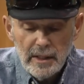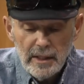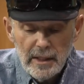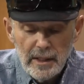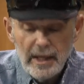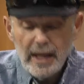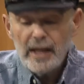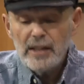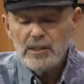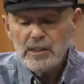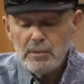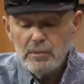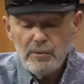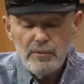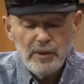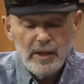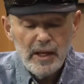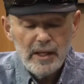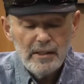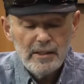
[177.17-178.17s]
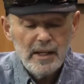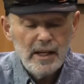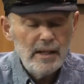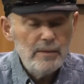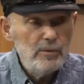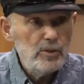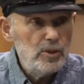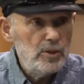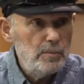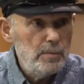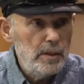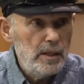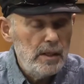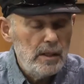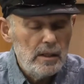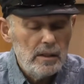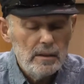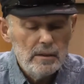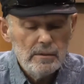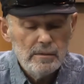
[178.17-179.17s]
and asked him if he had time to
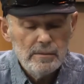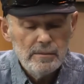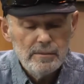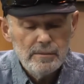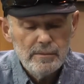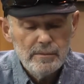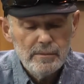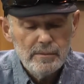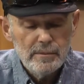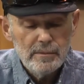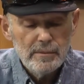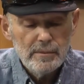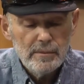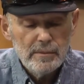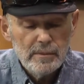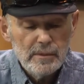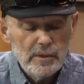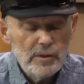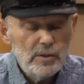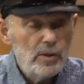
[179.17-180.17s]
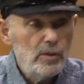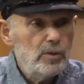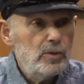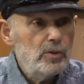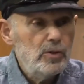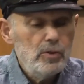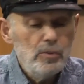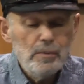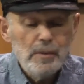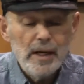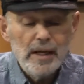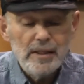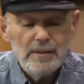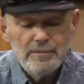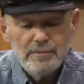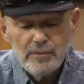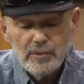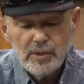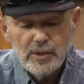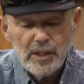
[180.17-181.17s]
speak. So the two
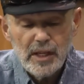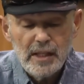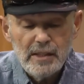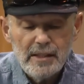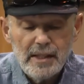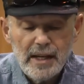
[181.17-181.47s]
men sat